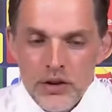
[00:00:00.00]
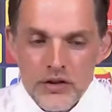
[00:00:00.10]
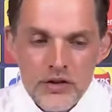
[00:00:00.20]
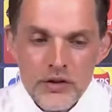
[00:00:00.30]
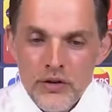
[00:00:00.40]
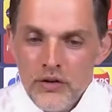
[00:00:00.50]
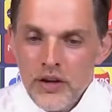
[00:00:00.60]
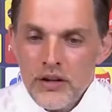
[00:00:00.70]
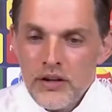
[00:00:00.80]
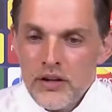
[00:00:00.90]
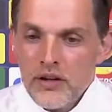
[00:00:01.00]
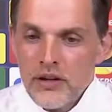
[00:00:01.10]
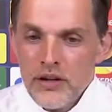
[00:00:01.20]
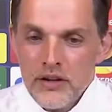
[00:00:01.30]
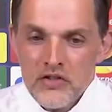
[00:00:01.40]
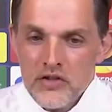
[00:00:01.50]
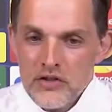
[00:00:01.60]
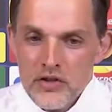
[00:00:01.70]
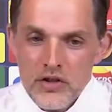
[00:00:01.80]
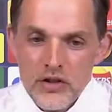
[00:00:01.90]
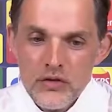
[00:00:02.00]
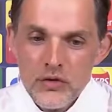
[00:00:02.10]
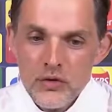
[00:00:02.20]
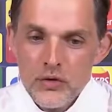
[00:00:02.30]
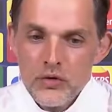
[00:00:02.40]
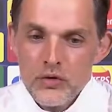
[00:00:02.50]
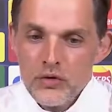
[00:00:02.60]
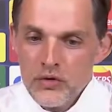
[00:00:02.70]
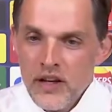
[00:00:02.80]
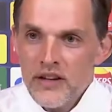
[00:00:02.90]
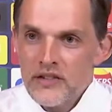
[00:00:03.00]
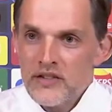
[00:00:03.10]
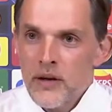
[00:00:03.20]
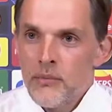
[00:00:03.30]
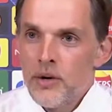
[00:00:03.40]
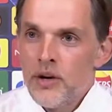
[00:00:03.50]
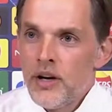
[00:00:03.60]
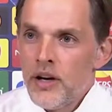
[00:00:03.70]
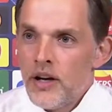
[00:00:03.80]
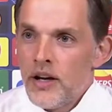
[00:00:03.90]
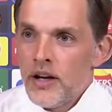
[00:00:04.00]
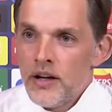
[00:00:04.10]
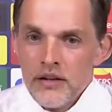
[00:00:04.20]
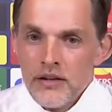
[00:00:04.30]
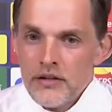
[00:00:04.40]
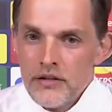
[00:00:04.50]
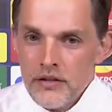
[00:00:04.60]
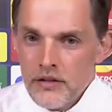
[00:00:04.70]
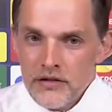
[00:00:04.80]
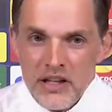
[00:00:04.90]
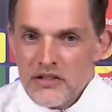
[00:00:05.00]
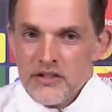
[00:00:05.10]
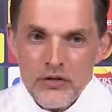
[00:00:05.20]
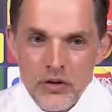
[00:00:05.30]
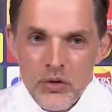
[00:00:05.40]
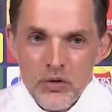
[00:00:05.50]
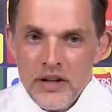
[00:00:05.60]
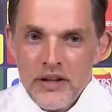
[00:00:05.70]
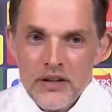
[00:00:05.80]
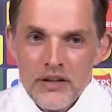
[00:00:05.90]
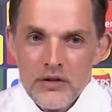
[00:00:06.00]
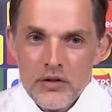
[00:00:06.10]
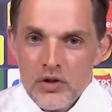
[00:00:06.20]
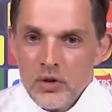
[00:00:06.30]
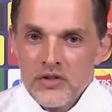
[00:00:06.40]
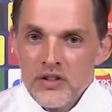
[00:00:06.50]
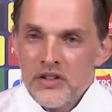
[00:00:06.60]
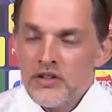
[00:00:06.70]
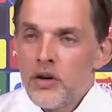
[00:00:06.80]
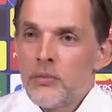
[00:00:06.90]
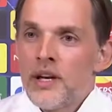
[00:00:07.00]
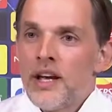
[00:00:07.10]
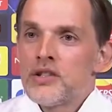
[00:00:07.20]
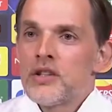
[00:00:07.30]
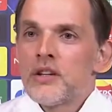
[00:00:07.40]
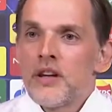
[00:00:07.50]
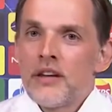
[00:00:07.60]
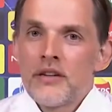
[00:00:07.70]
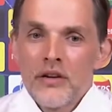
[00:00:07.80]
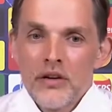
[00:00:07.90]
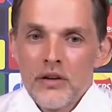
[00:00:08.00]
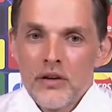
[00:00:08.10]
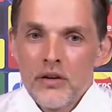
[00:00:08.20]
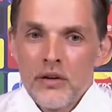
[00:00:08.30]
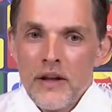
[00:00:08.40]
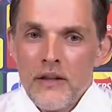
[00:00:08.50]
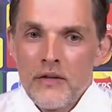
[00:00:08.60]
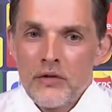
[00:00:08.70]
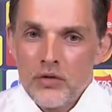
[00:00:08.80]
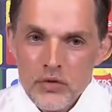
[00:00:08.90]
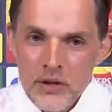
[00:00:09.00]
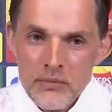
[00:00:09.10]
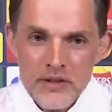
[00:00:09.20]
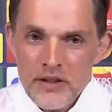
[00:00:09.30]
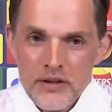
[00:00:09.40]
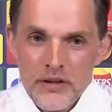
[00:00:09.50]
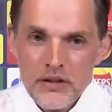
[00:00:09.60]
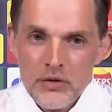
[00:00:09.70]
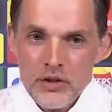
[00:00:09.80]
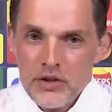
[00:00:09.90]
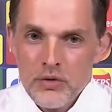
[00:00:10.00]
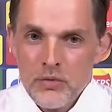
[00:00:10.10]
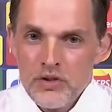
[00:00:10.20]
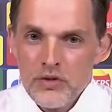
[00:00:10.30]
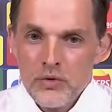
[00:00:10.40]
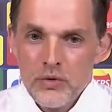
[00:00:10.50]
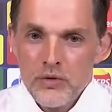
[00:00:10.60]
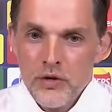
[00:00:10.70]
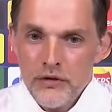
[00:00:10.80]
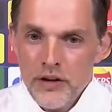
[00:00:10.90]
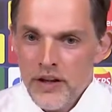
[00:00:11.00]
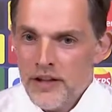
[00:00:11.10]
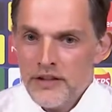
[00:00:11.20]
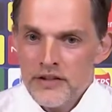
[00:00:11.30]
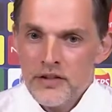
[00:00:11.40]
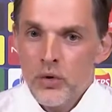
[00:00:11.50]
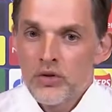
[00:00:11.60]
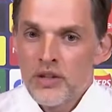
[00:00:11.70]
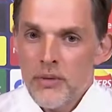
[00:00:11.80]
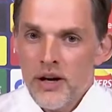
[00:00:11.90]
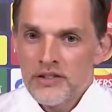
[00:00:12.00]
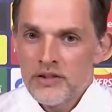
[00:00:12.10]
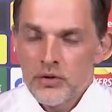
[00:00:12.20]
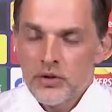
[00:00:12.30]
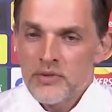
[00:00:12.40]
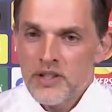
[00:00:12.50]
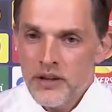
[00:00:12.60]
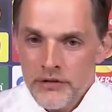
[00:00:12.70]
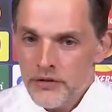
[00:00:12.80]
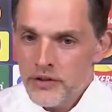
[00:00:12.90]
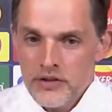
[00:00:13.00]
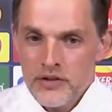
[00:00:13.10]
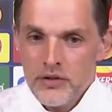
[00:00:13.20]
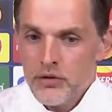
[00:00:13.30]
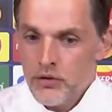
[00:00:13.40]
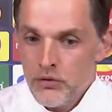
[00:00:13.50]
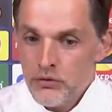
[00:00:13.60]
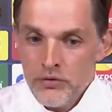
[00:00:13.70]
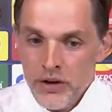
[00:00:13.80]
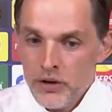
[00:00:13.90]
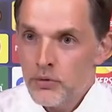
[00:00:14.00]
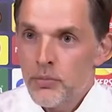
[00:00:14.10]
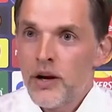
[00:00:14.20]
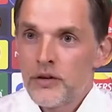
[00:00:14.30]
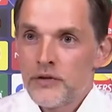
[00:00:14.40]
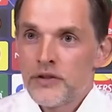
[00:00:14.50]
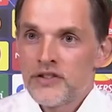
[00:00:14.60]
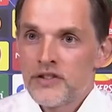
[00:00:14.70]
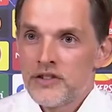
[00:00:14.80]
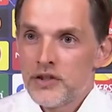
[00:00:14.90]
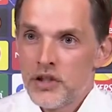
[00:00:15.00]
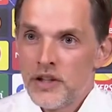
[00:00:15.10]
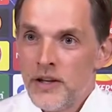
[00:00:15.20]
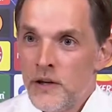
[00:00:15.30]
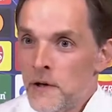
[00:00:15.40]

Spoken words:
It's a good thing in this decision to take this number. And it sets the tone, and it shows the determination and the dreams that Christian wants to fulfill, and his own demands to himself. This is a very good part of this decision.